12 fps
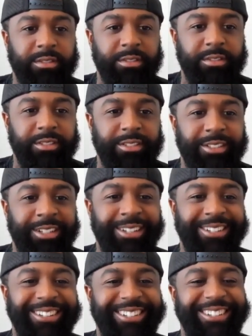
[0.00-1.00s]

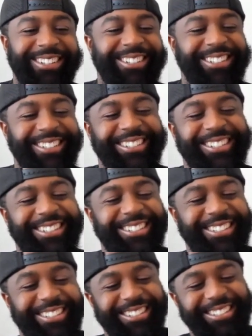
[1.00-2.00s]

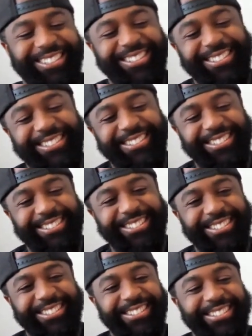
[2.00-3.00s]

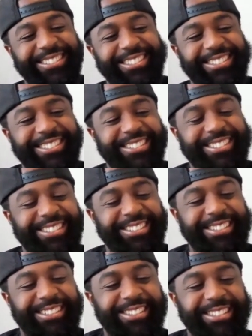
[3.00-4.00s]

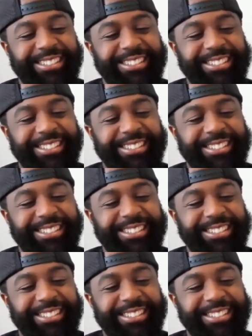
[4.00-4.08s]
(not speaking)